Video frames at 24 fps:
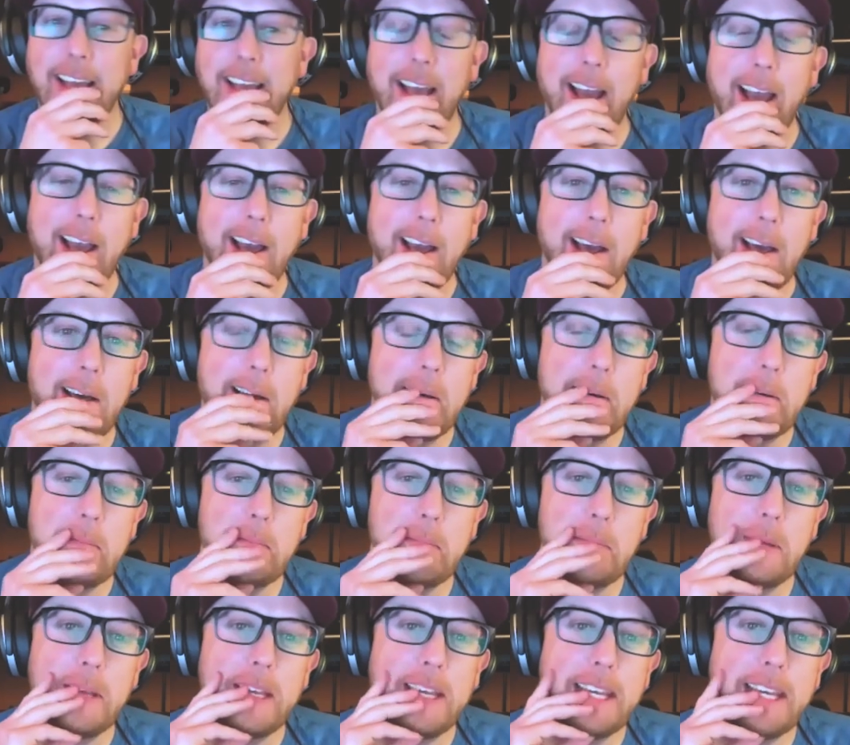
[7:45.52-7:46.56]

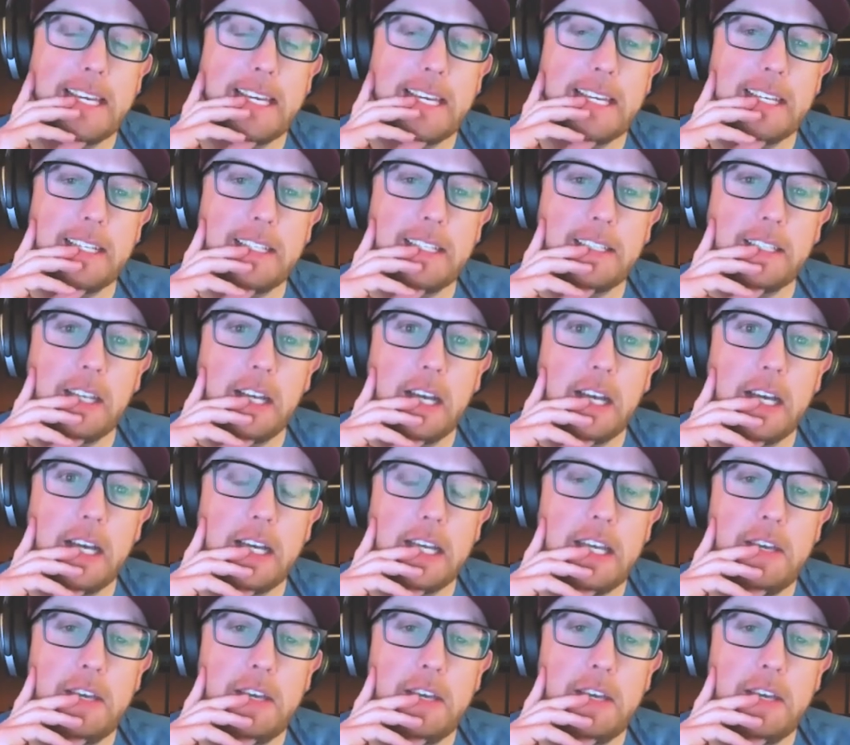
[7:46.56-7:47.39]
Um, is uh,